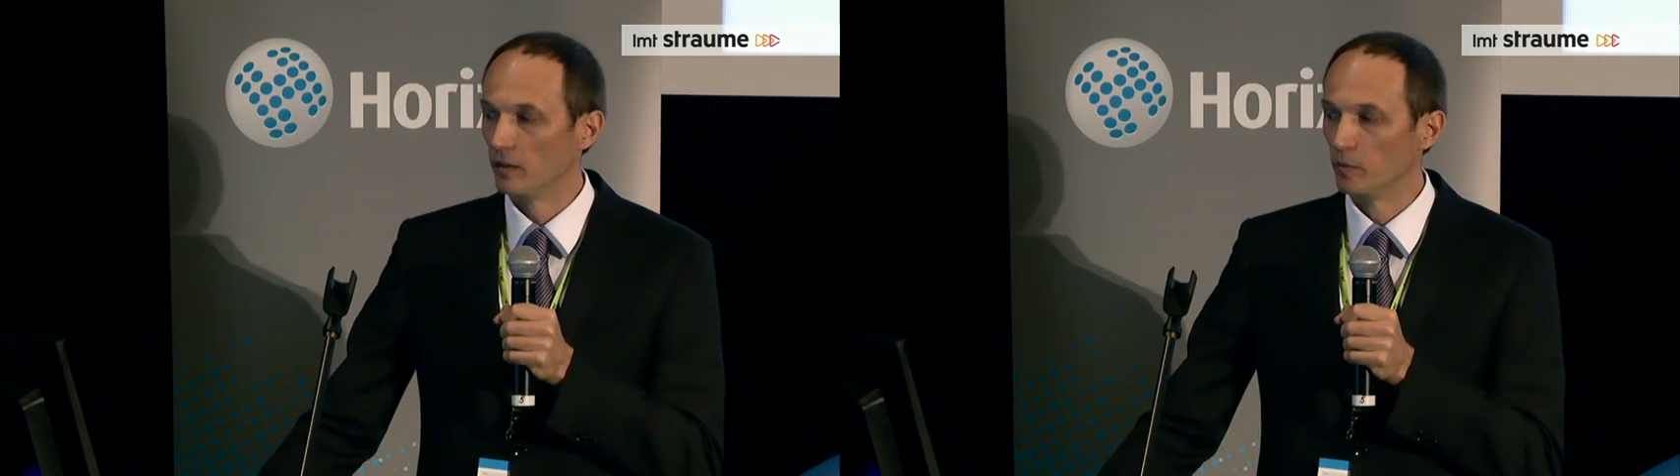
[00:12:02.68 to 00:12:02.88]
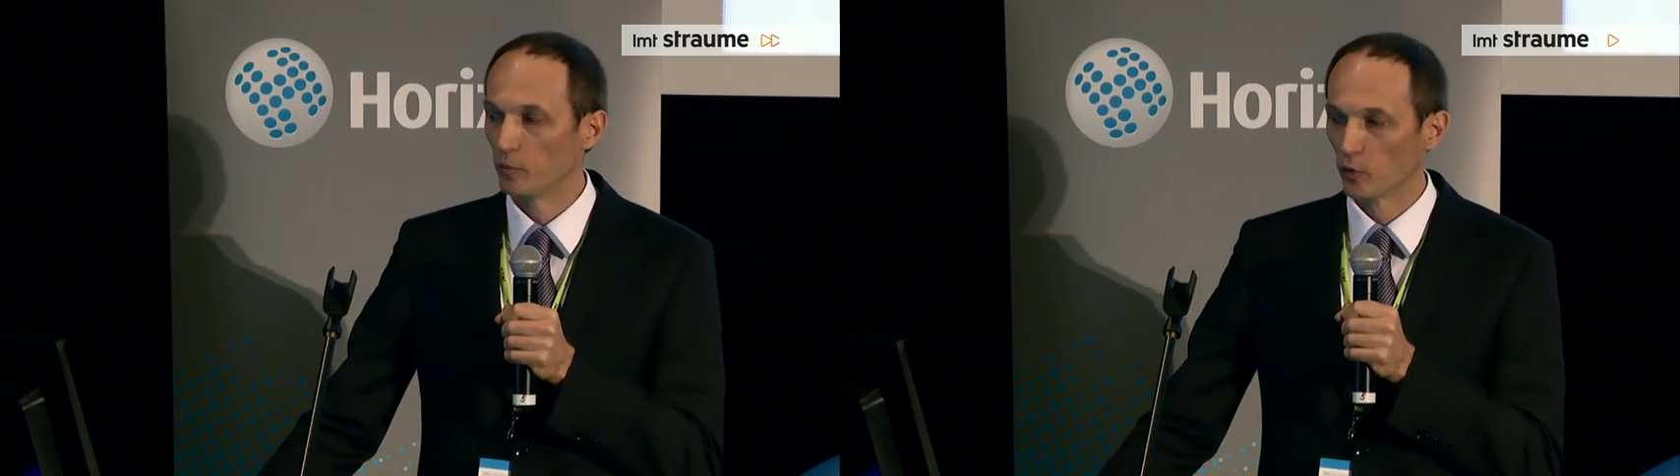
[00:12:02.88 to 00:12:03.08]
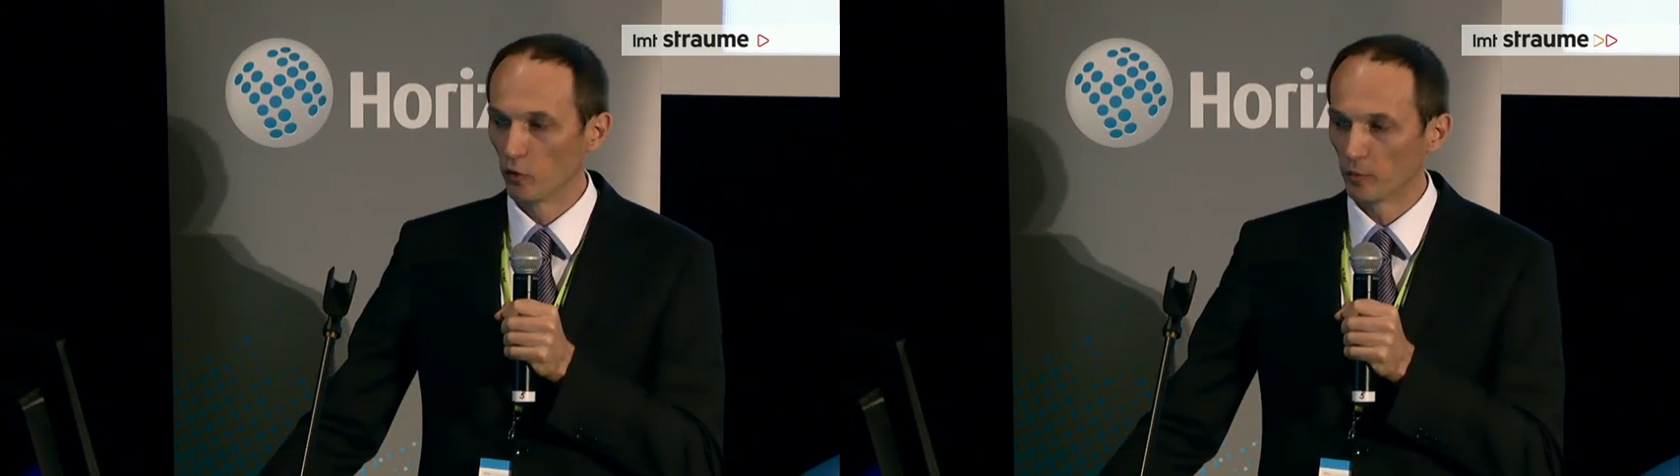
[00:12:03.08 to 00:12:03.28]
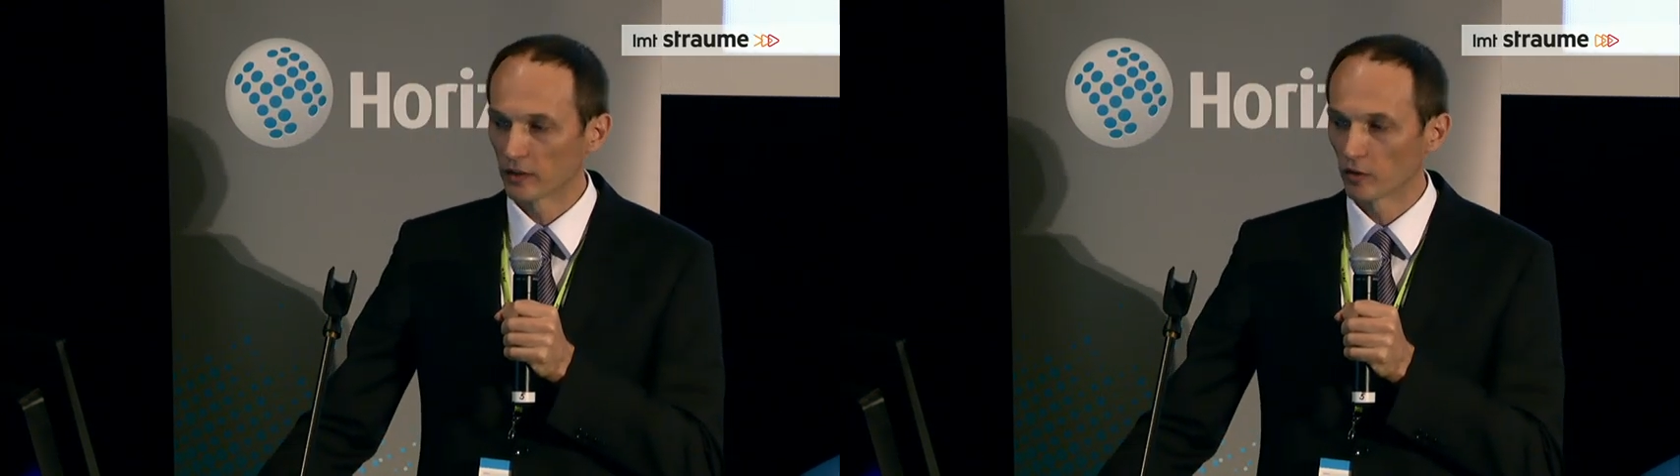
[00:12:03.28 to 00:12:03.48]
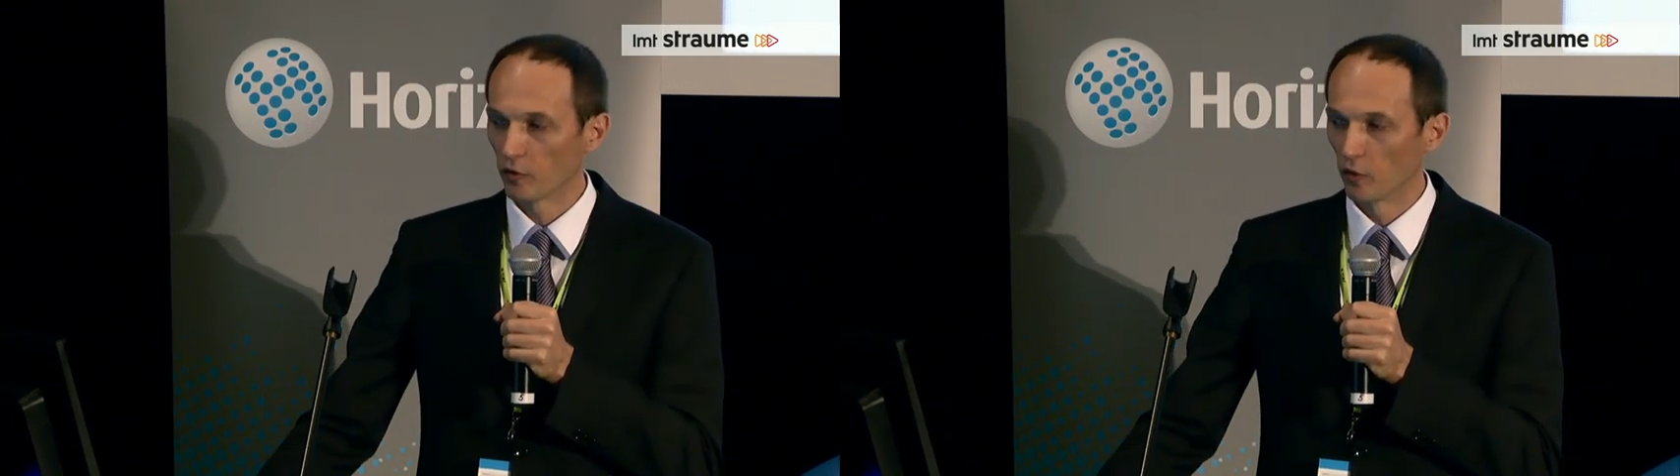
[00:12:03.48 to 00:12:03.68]

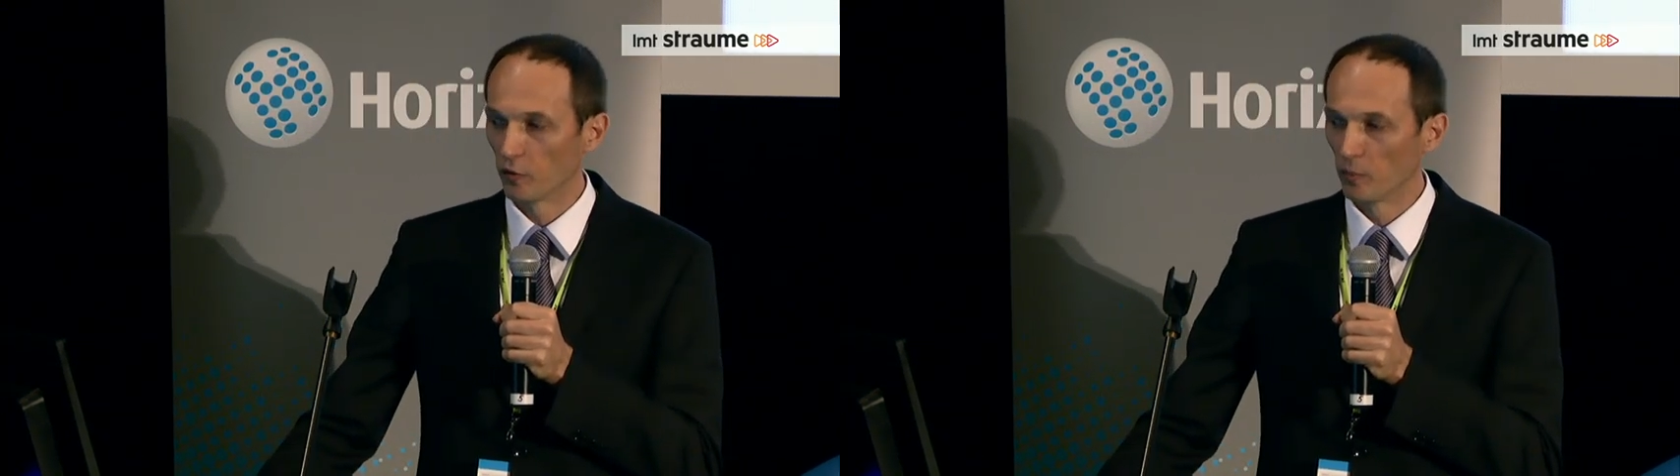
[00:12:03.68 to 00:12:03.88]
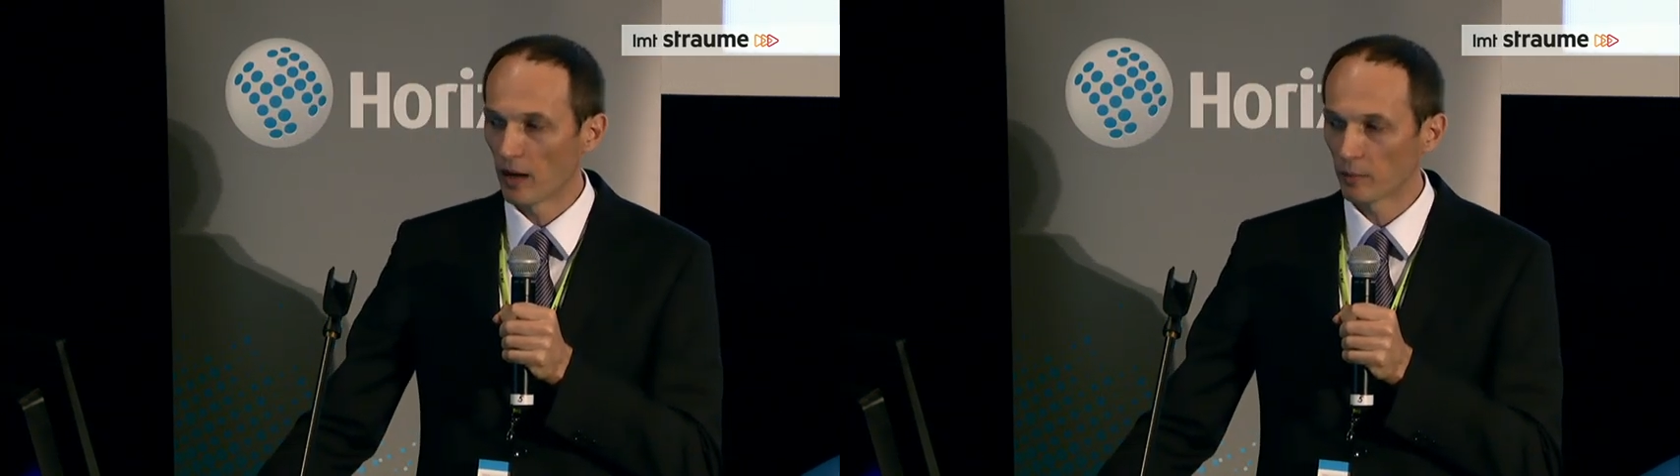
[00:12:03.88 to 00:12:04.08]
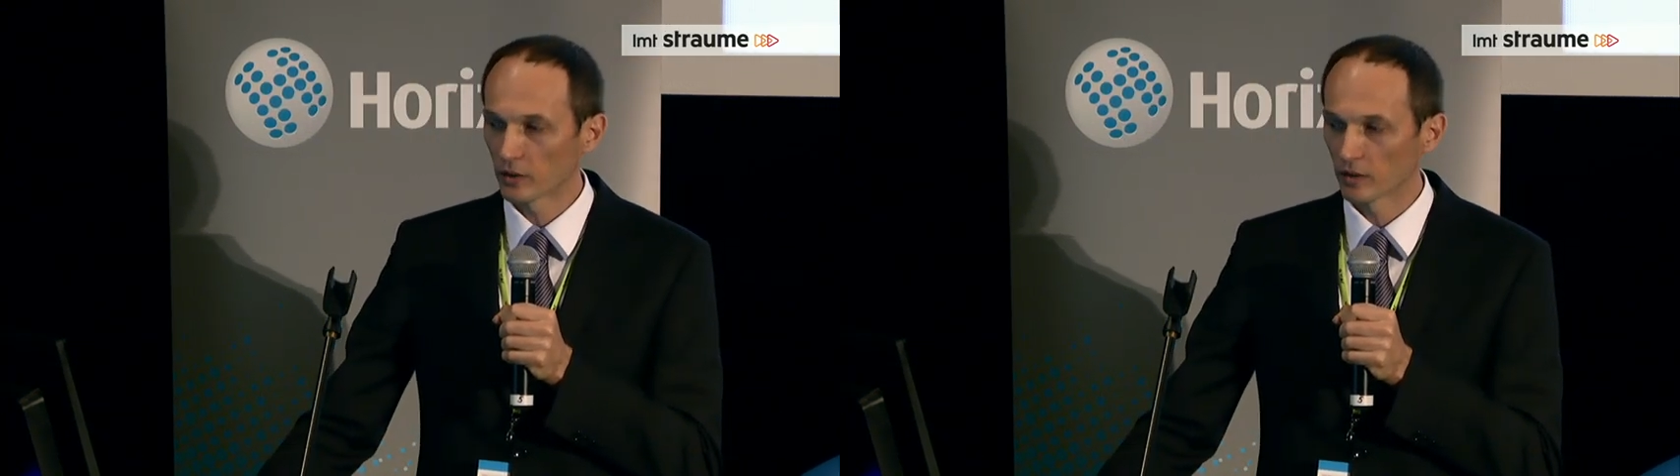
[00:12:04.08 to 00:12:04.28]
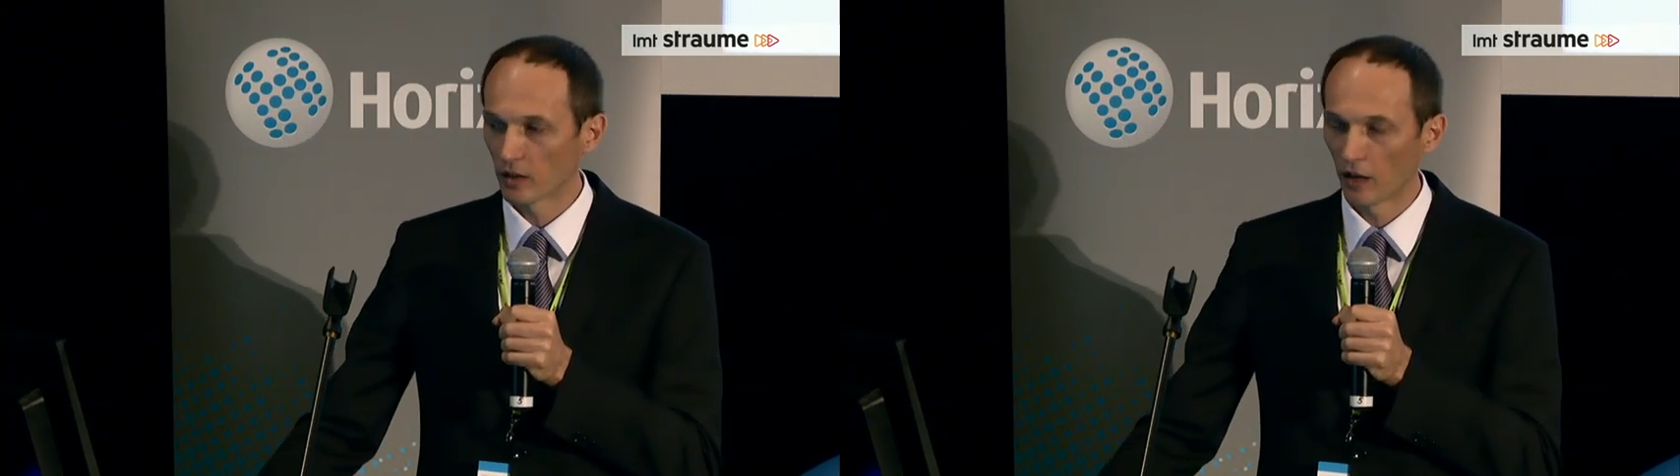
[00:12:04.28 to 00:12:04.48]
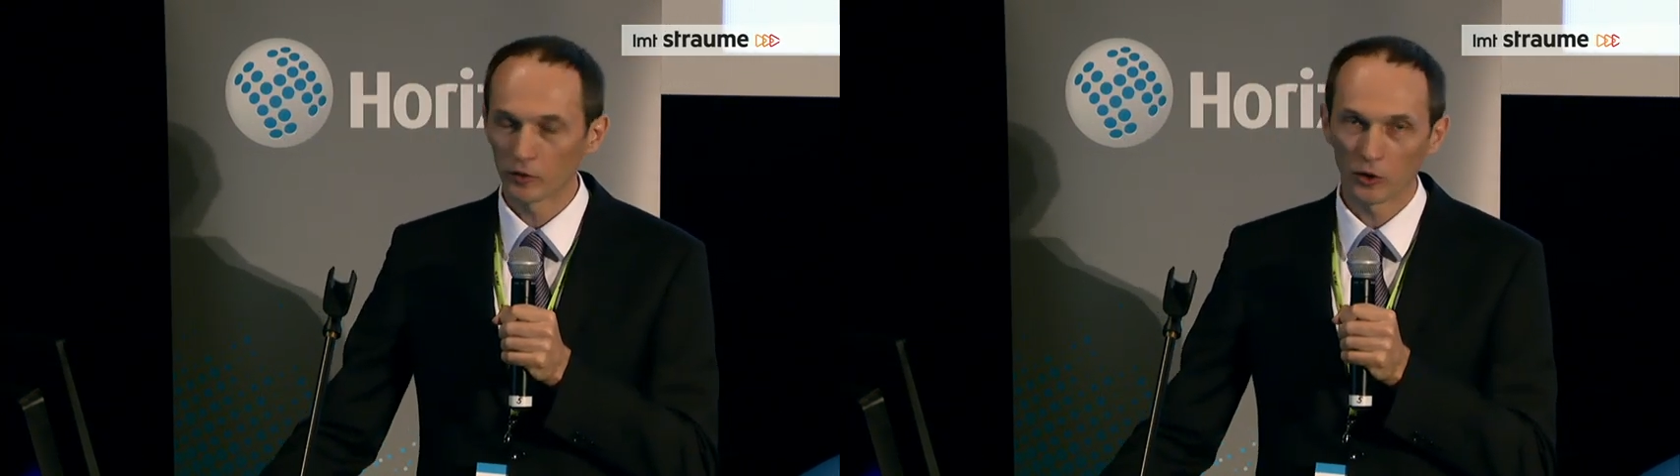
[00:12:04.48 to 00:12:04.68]
improvements of maps,
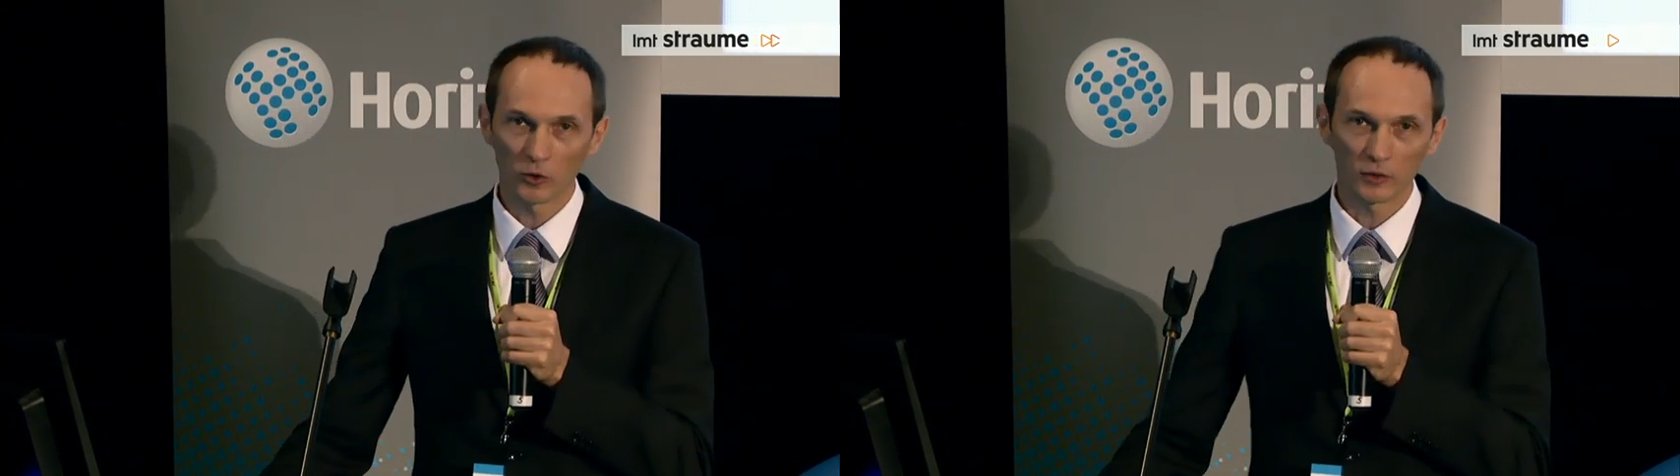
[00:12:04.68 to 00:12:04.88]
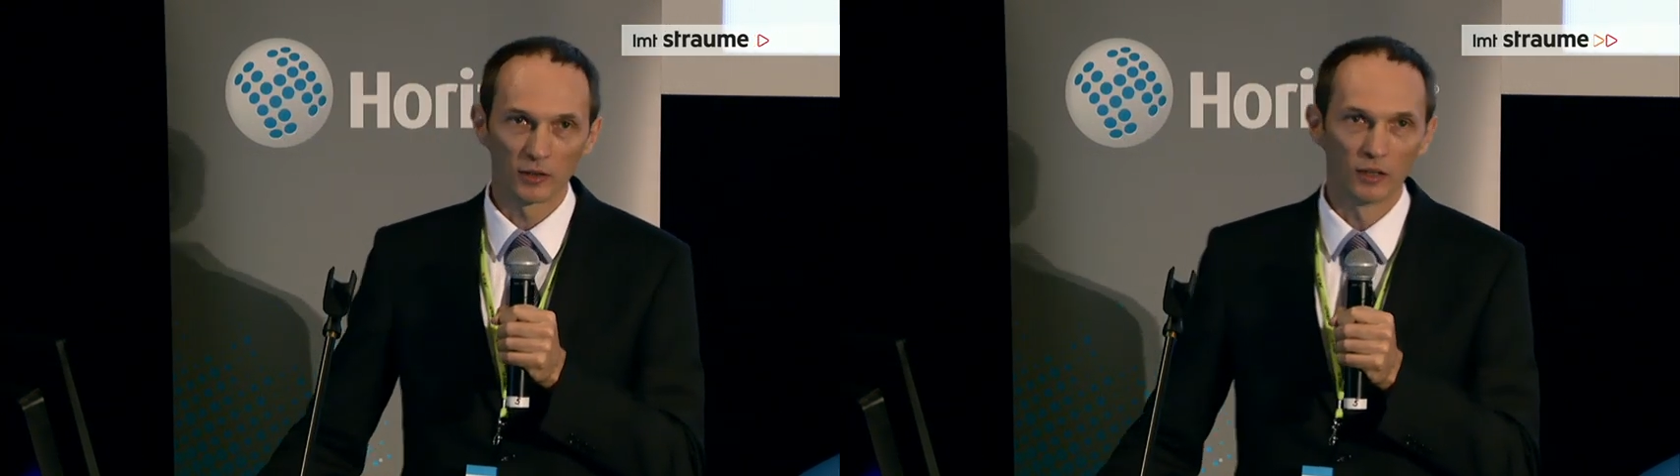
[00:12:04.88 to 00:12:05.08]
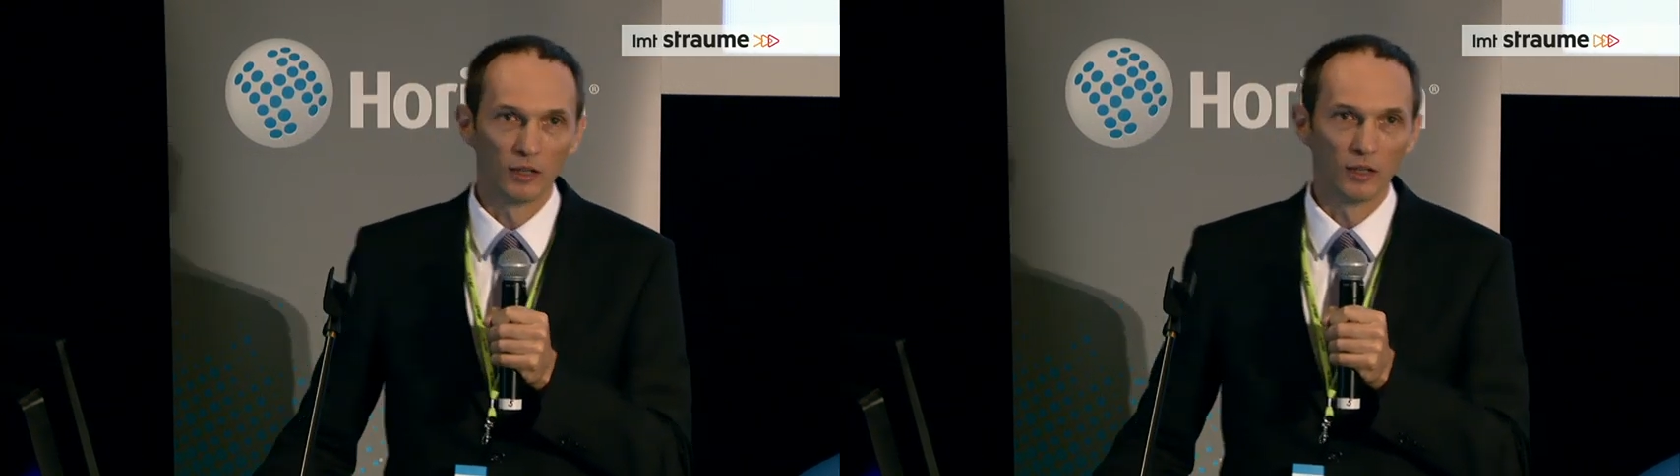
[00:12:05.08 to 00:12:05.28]
of course,